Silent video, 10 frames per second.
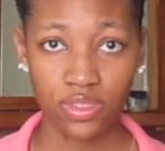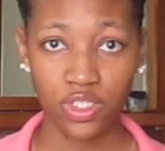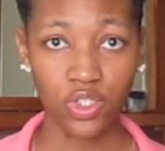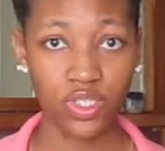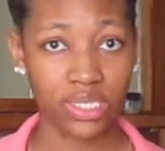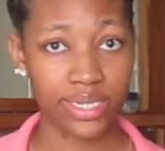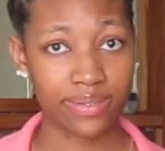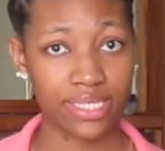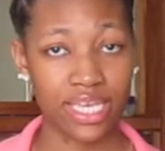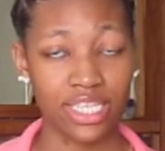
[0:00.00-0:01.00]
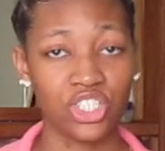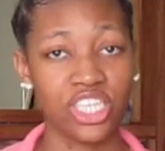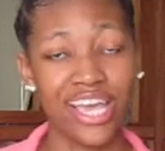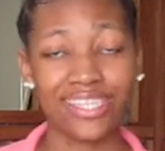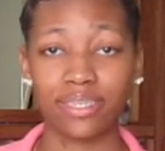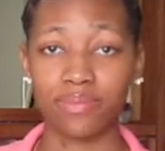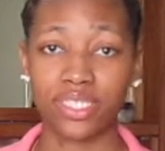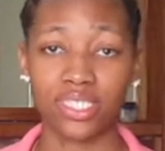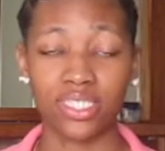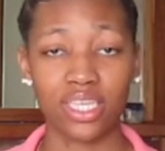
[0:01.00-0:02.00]
You see what I'm saying? She has a
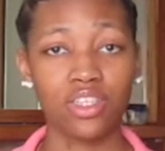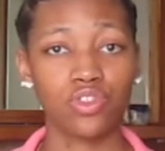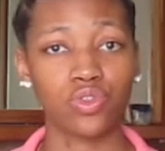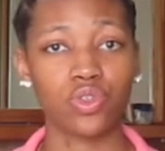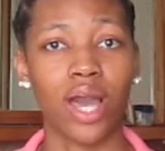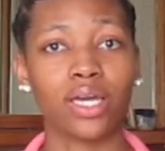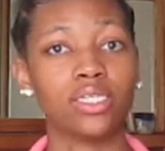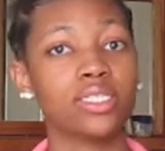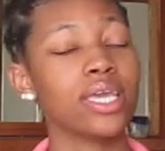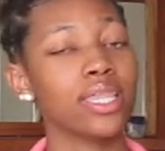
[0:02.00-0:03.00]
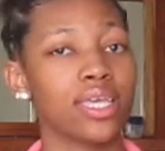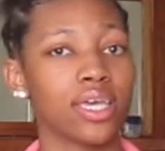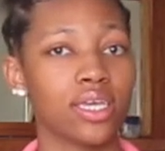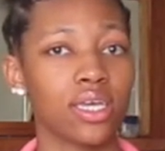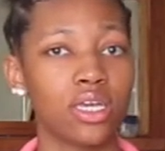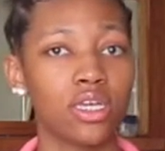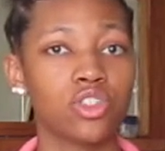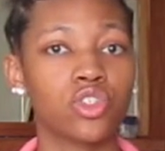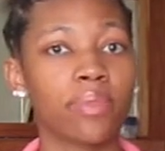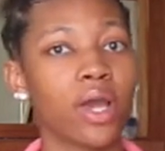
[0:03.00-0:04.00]
busy schedule, so I understand that.
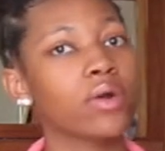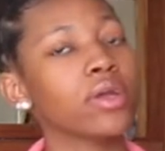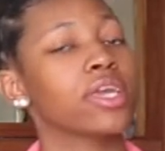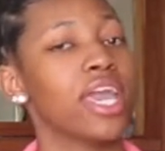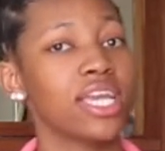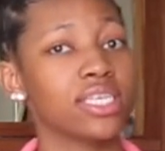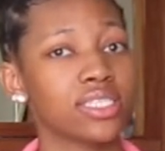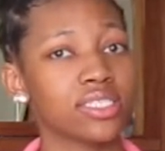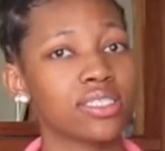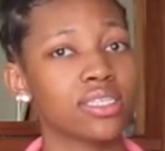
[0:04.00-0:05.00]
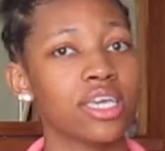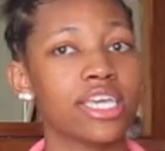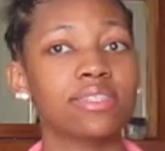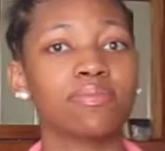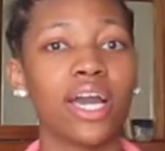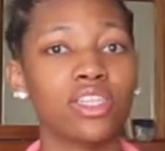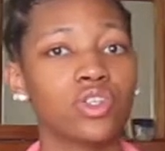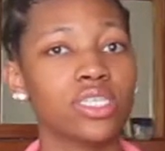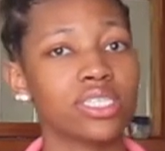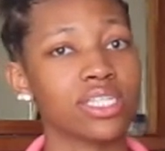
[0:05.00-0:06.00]
So I'm not on her case. It's my
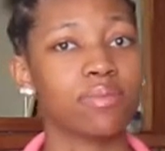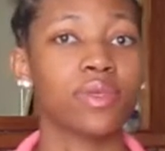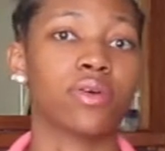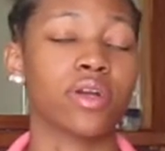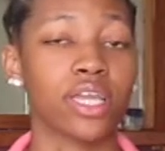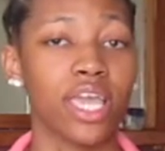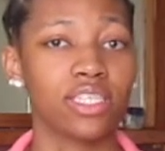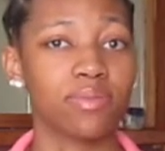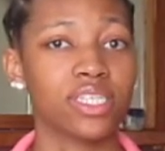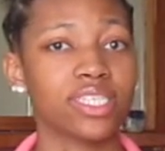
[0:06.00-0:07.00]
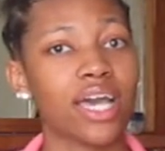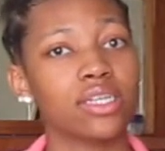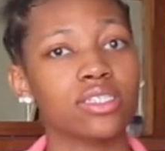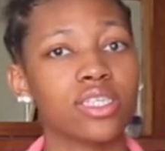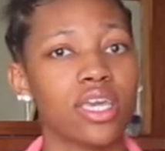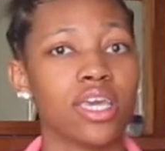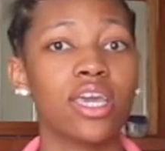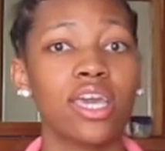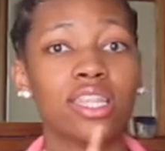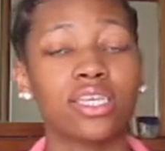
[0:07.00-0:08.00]
choice not to be on her case because I understand.
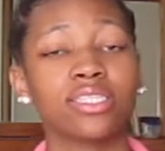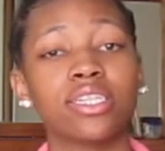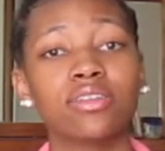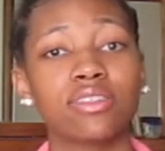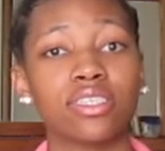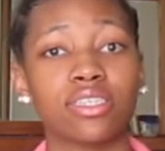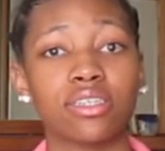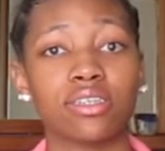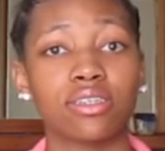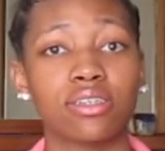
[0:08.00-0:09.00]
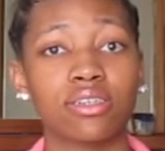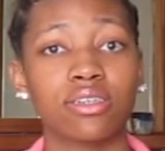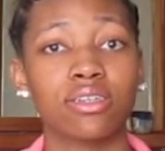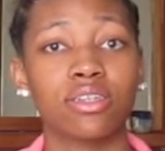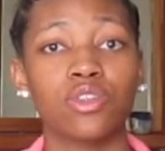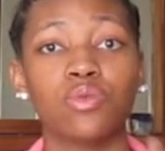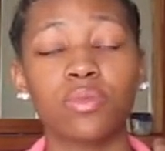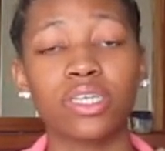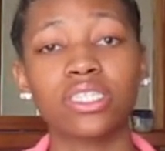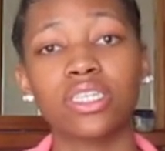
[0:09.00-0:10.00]
That's another thing. You
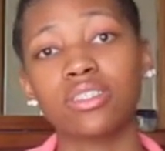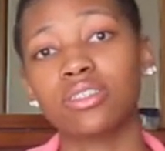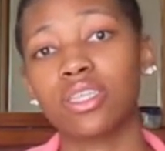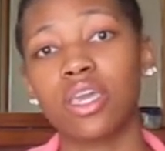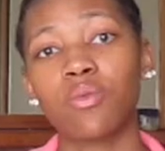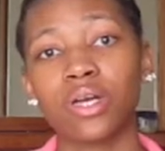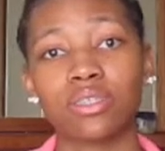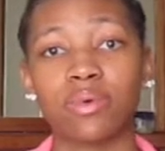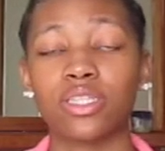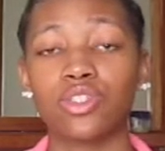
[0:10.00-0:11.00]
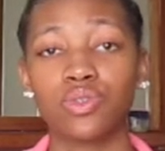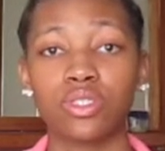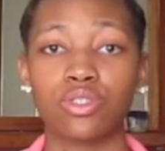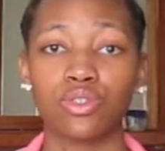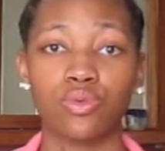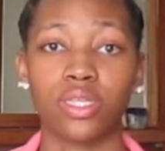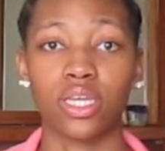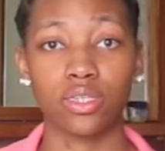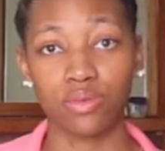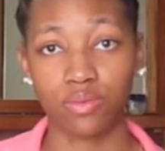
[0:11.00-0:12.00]
must understand why somebody chooses to do what
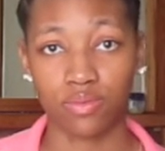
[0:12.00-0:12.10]
they do.